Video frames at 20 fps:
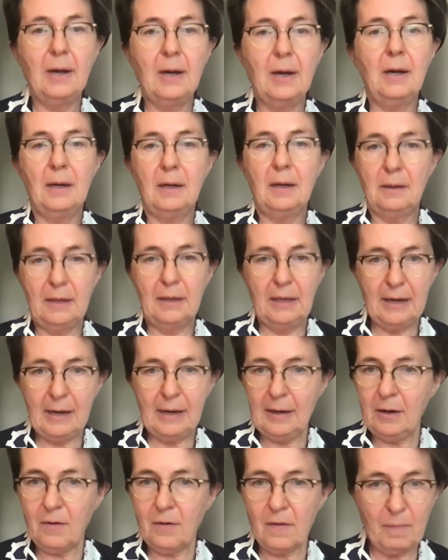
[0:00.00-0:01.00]
Because
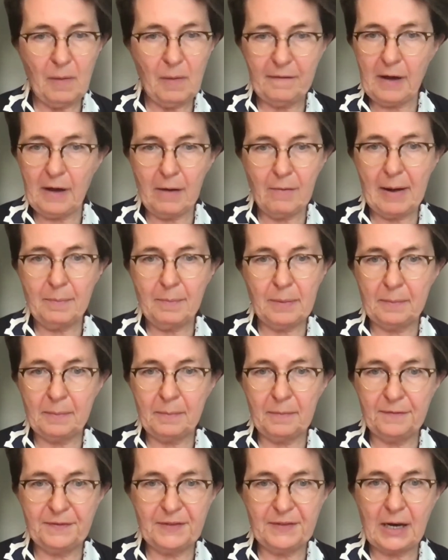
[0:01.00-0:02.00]
he's
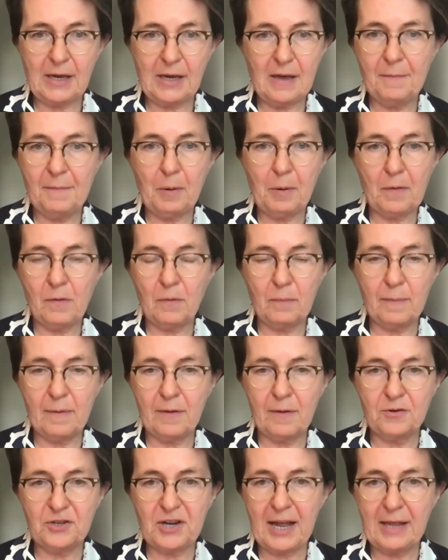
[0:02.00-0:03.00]
considered to be a
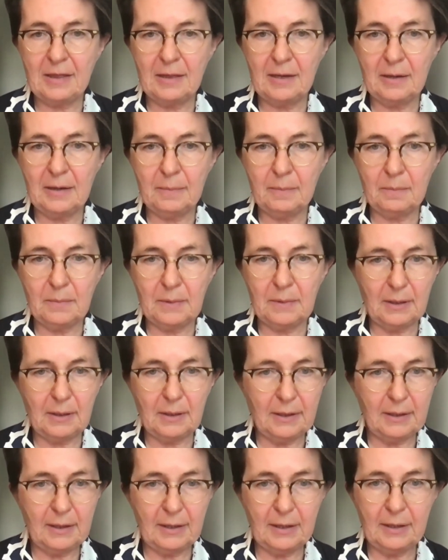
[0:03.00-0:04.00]
decent person.